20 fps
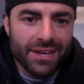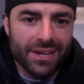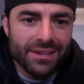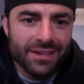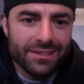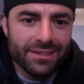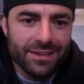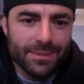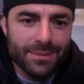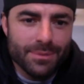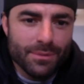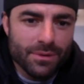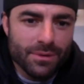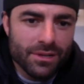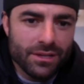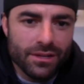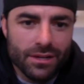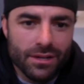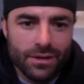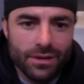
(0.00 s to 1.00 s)
at that
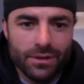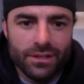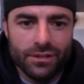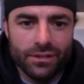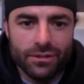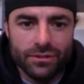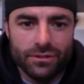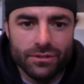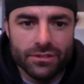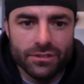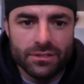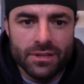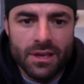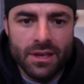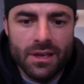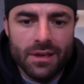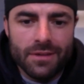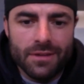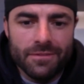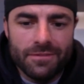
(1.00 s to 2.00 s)
point you know and you're just
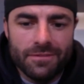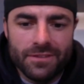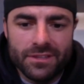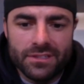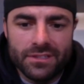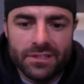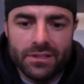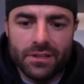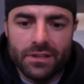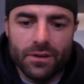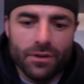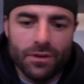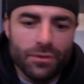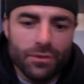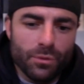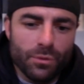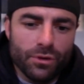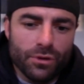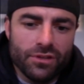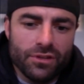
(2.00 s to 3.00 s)
physically all the
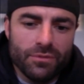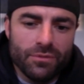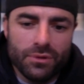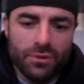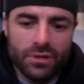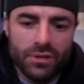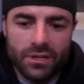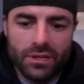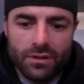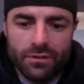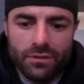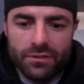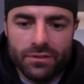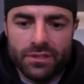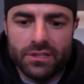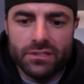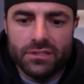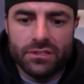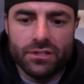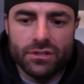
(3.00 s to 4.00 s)
work you put in over
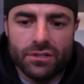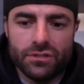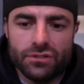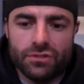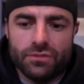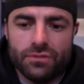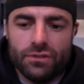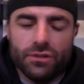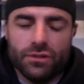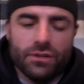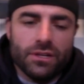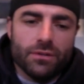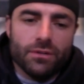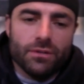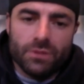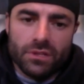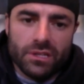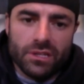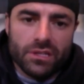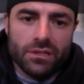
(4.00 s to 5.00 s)
these years you, you're in a
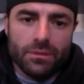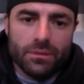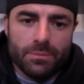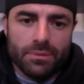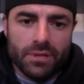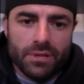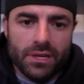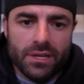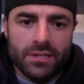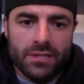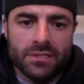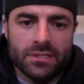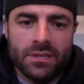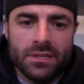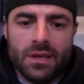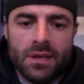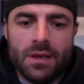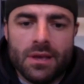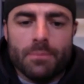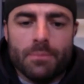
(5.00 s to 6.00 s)
really good place
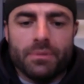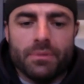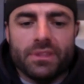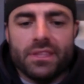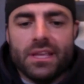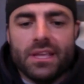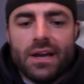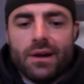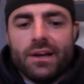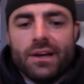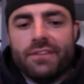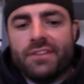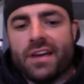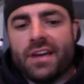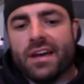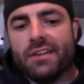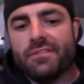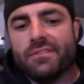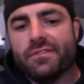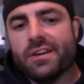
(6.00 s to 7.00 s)
but now i've
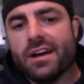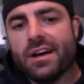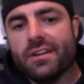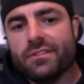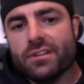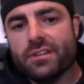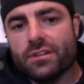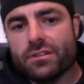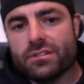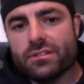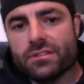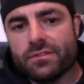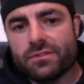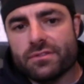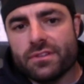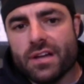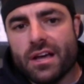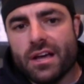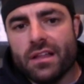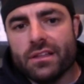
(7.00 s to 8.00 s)
had five years of
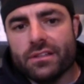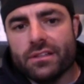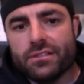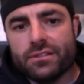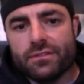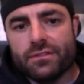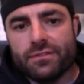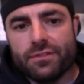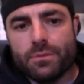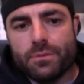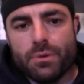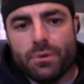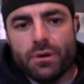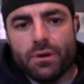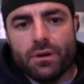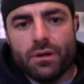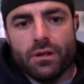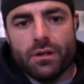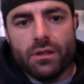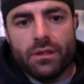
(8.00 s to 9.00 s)
knowledge of
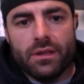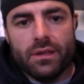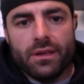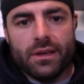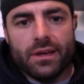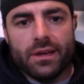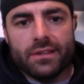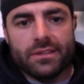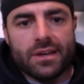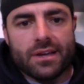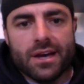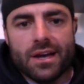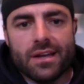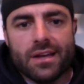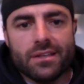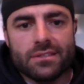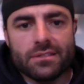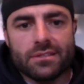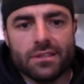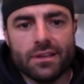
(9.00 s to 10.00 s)
football at the
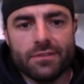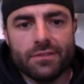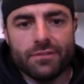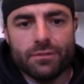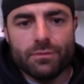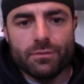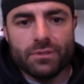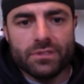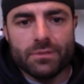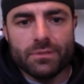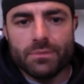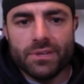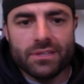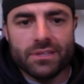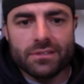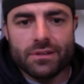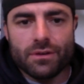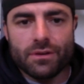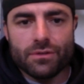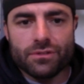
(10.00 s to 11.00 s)
highest level with the
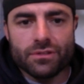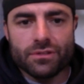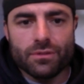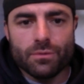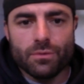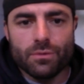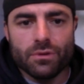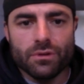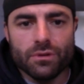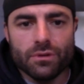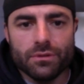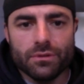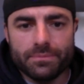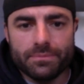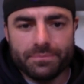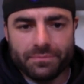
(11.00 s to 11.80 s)
best coach in the world